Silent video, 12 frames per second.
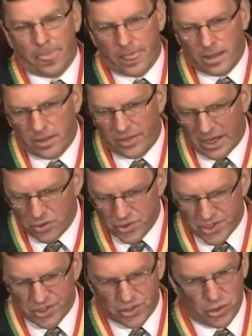Those
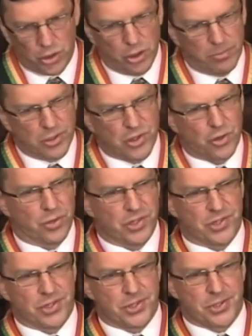are human
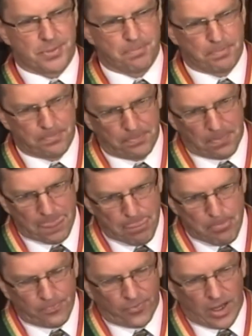choices.
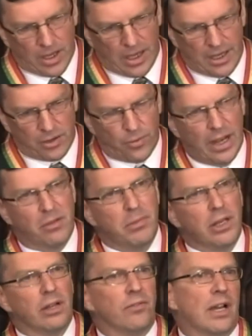And around the
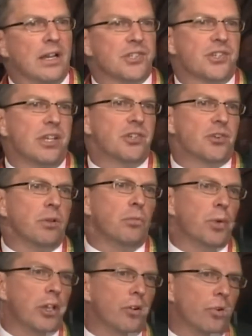middle of last century,
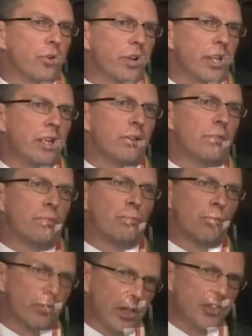we had already
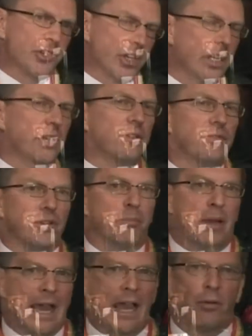achieved a
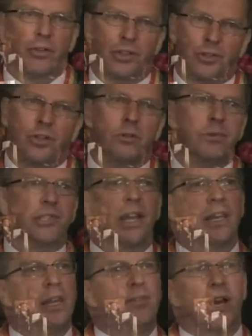power that humans had
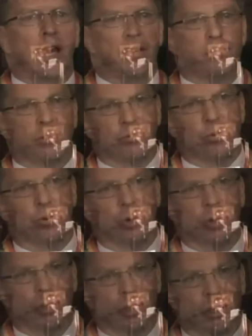never had before
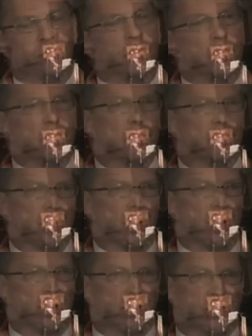in virtue of
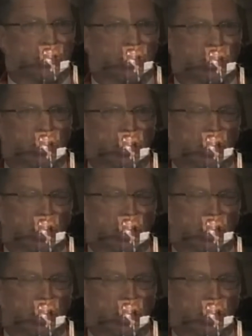science, and